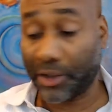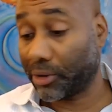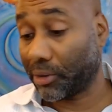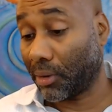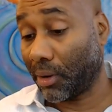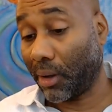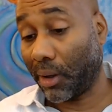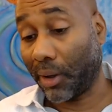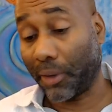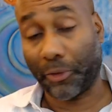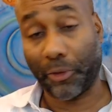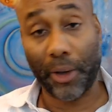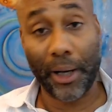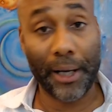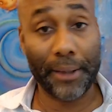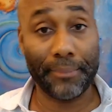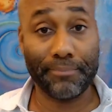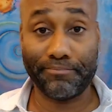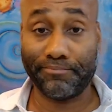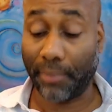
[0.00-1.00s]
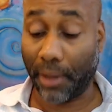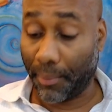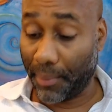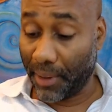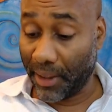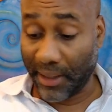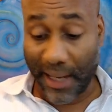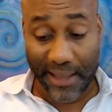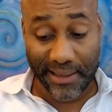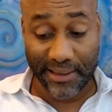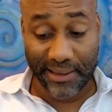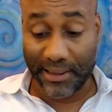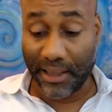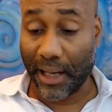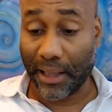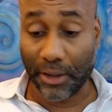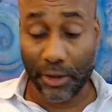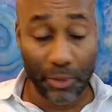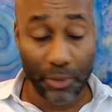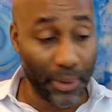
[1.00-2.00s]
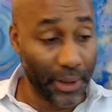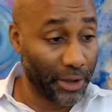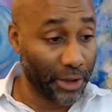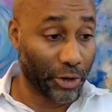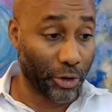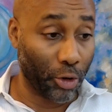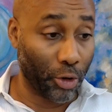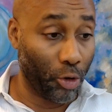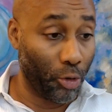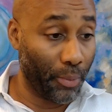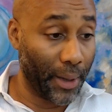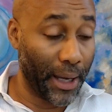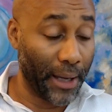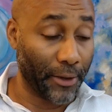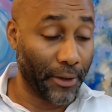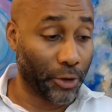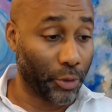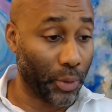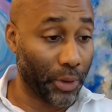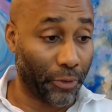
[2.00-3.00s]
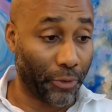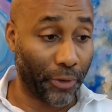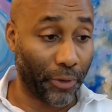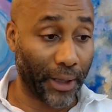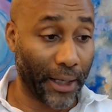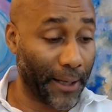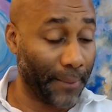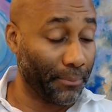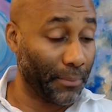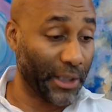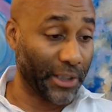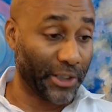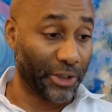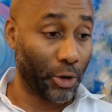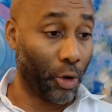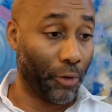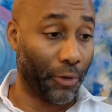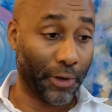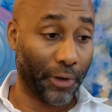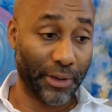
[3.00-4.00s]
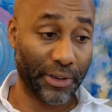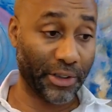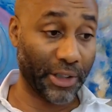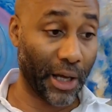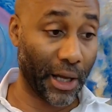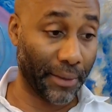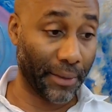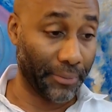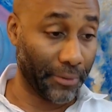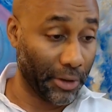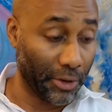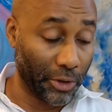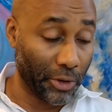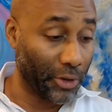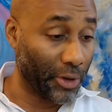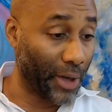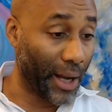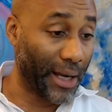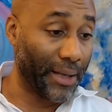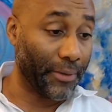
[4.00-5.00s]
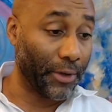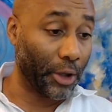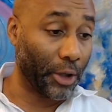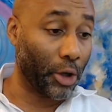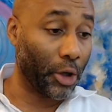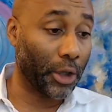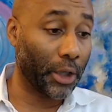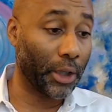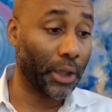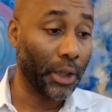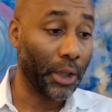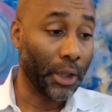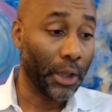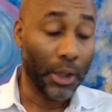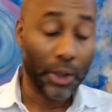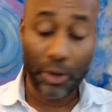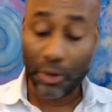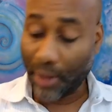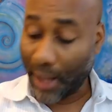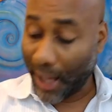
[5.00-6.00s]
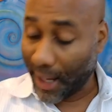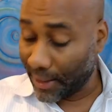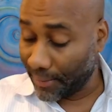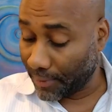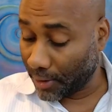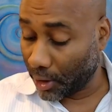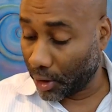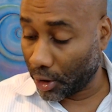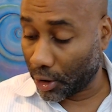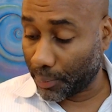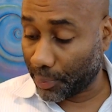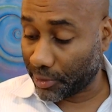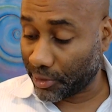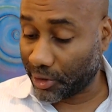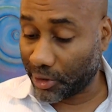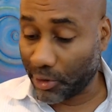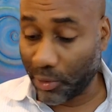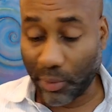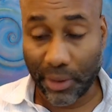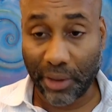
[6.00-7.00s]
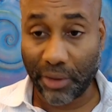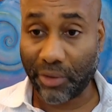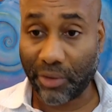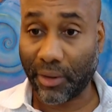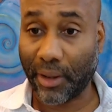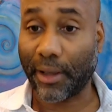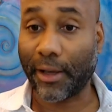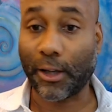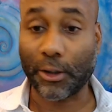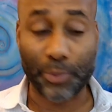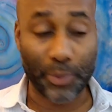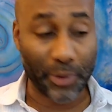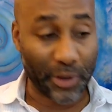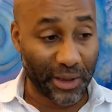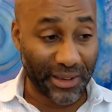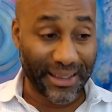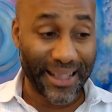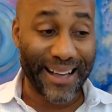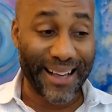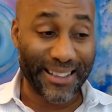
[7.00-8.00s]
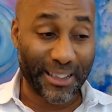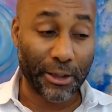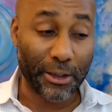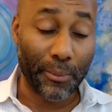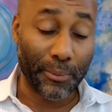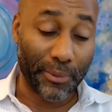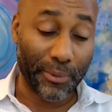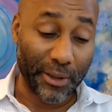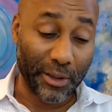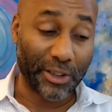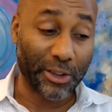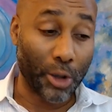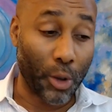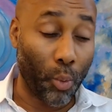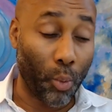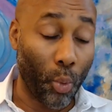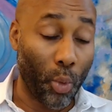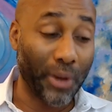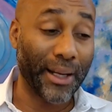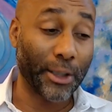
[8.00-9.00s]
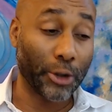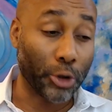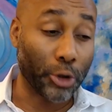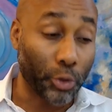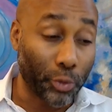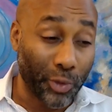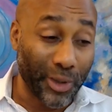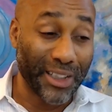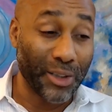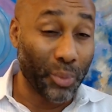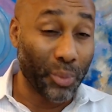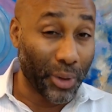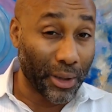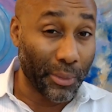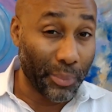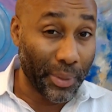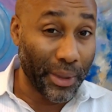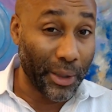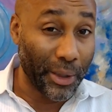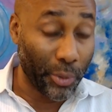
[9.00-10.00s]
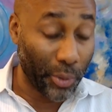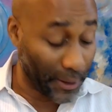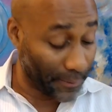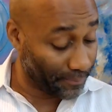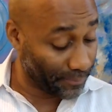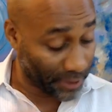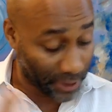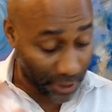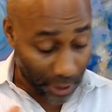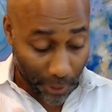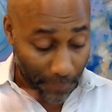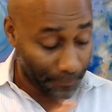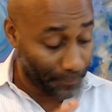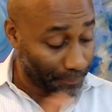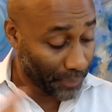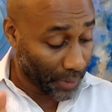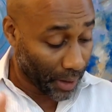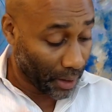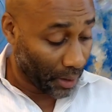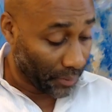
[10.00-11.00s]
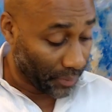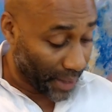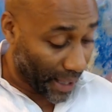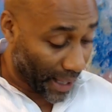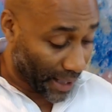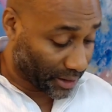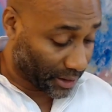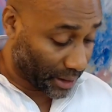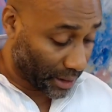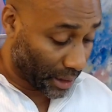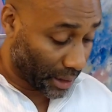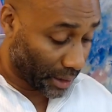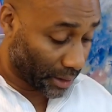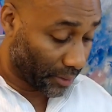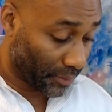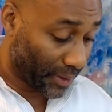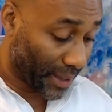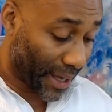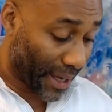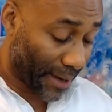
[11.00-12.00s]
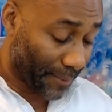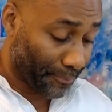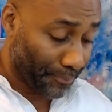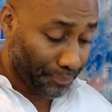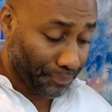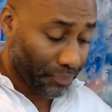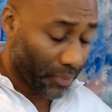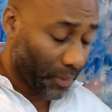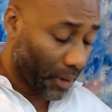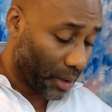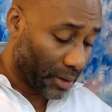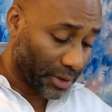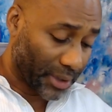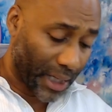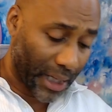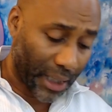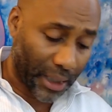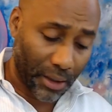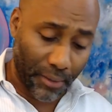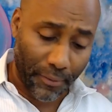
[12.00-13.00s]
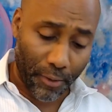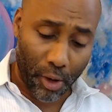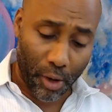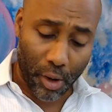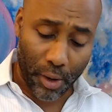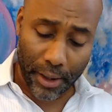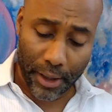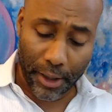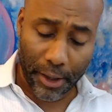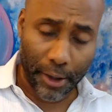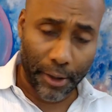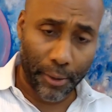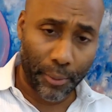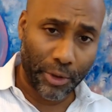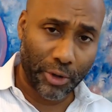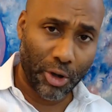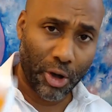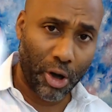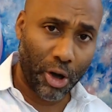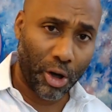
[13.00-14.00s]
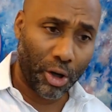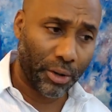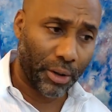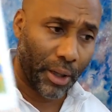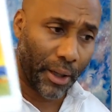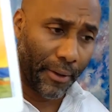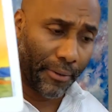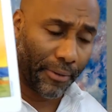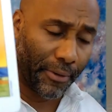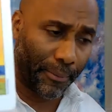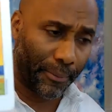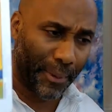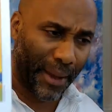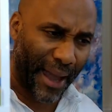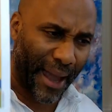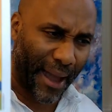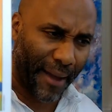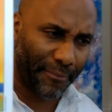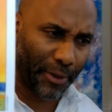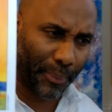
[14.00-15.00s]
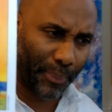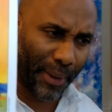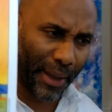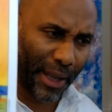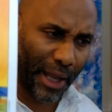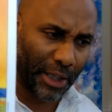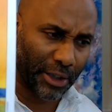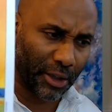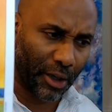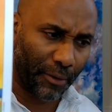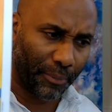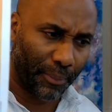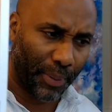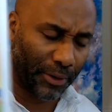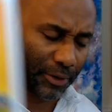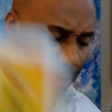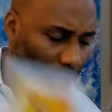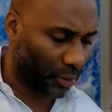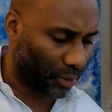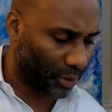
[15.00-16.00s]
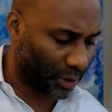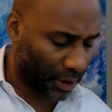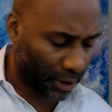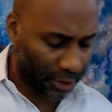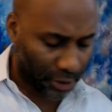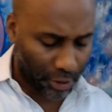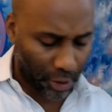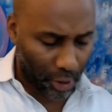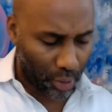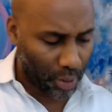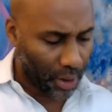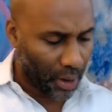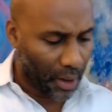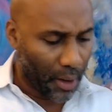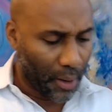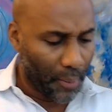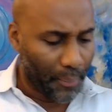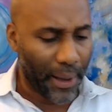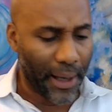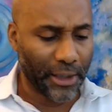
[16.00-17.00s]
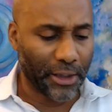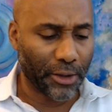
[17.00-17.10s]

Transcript: are off, right? I mean, that's done. You meet your soulmate, twin flame, it's over. It's done. You're not even going to you're not even going to pursue anything else because that's something someone that you really want to be with. So, that's the end of that. Second of all here, we talk that we have the page of pentacles here. So, page of